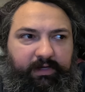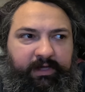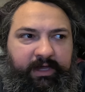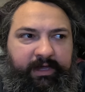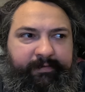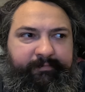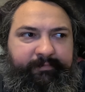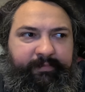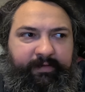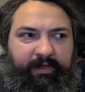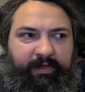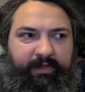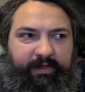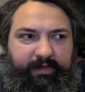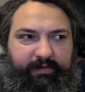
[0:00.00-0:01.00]

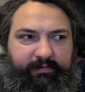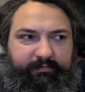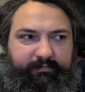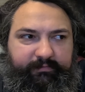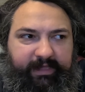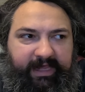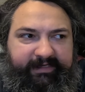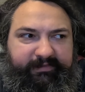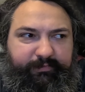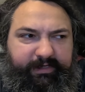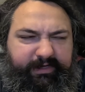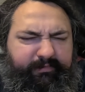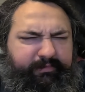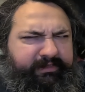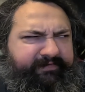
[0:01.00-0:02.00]
Last
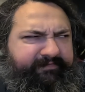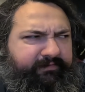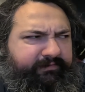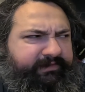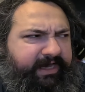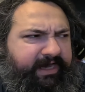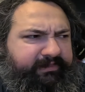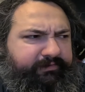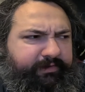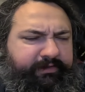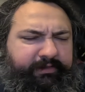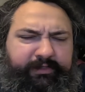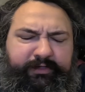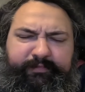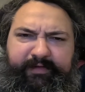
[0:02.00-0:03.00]
week, I believe it was last week,
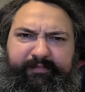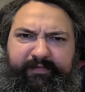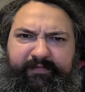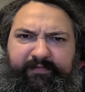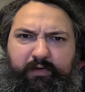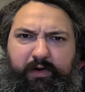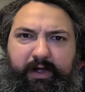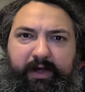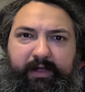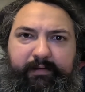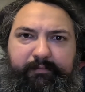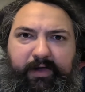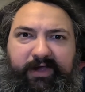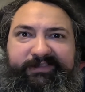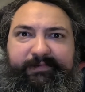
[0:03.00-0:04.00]
a little bit before, I
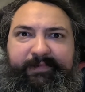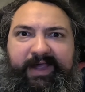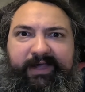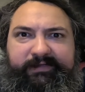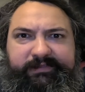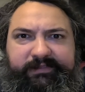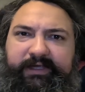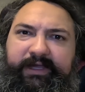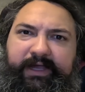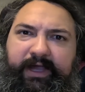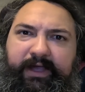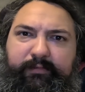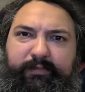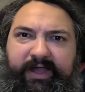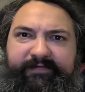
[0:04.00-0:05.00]
bought some eggs
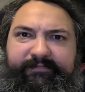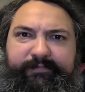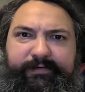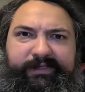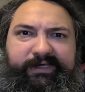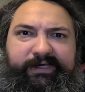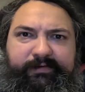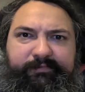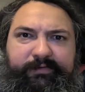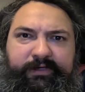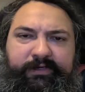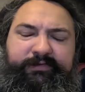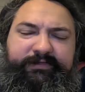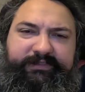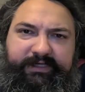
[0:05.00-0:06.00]
and we haven't really
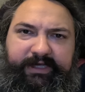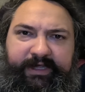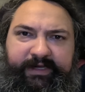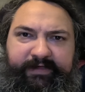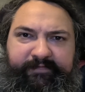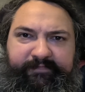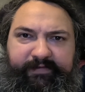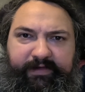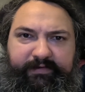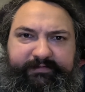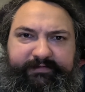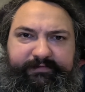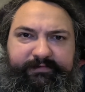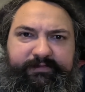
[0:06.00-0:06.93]
used any of those.